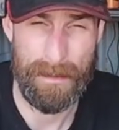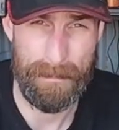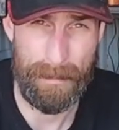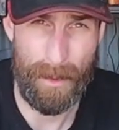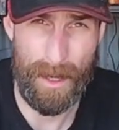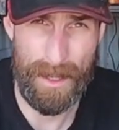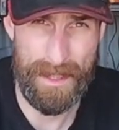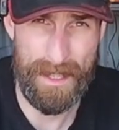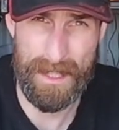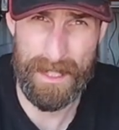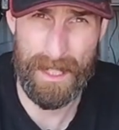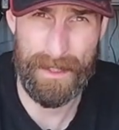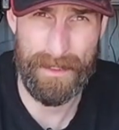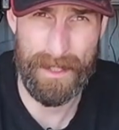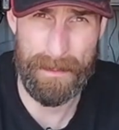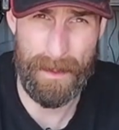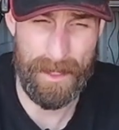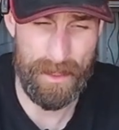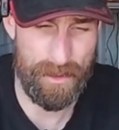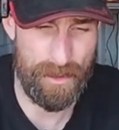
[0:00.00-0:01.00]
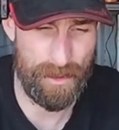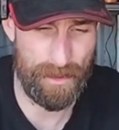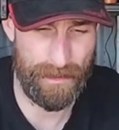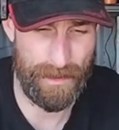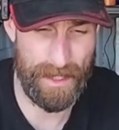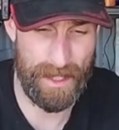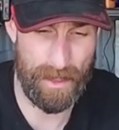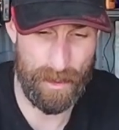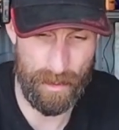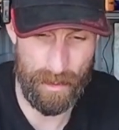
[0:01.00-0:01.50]
Buy the service manual to your
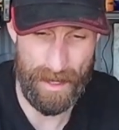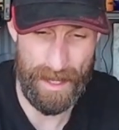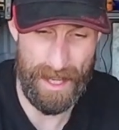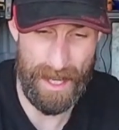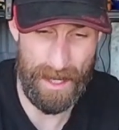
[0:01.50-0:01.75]
vehicle.